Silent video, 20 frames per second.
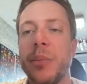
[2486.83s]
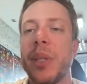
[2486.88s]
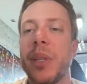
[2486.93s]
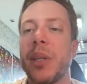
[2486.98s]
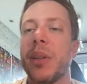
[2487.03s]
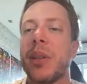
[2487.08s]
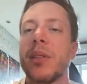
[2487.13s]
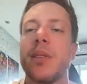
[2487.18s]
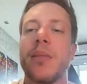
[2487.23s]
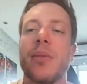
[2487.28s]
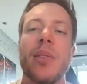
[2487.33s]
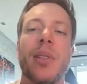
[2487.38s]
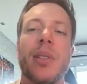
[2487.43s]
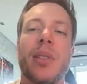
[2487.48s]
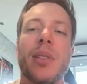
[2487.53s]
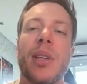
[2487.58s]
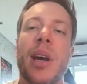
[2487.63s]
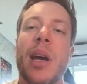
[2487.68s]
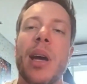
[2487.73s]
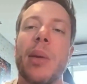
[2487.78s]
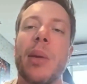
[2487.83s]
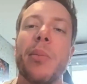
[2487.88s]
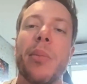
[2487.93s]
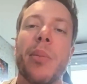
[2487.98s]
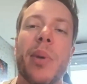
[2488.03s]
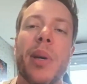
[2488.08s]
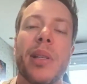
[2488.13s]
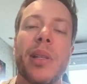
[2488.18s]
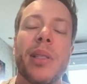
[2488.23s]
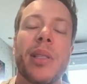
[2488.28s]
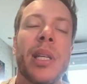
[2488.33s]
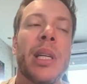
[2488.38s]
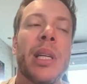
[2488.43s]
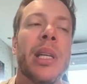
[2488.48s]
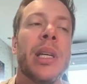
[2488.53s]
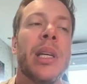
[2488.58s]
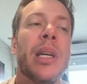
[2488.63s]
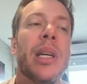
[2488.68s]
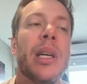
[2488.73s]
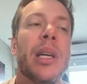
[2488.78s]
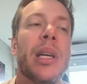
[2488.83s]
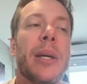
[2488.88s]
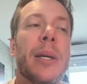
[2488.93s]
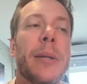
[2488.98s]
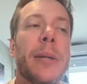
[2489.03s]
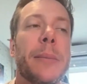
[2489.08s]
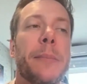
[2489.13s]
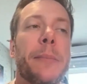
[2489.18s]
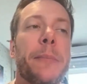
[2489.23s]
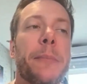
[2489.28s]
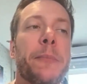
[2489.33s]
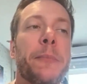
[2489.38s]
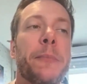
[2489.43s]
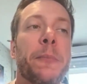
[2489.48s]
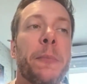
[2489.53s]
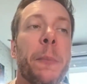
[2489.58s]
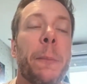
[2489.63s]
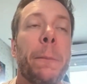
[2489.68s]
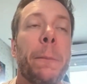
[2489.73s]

because of the time. But um,